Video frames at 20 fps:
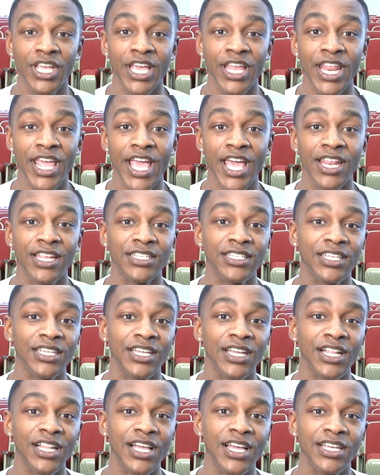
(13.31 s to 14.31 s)
and editing
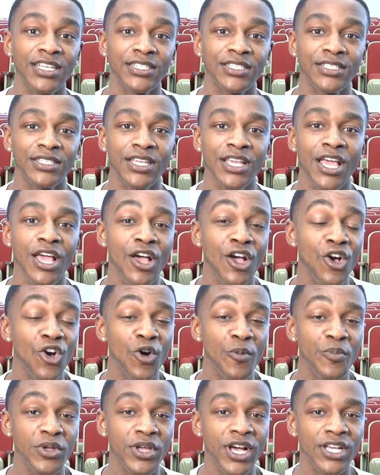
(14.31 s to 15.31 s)
class.
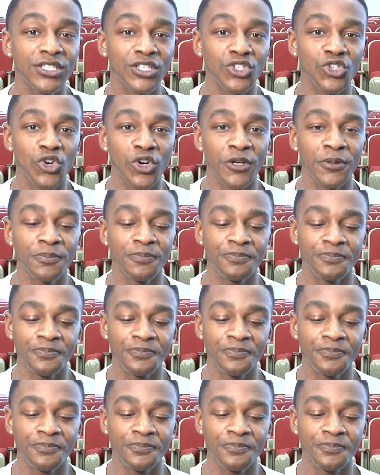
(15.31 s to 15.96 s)
Hope you guys enjoy.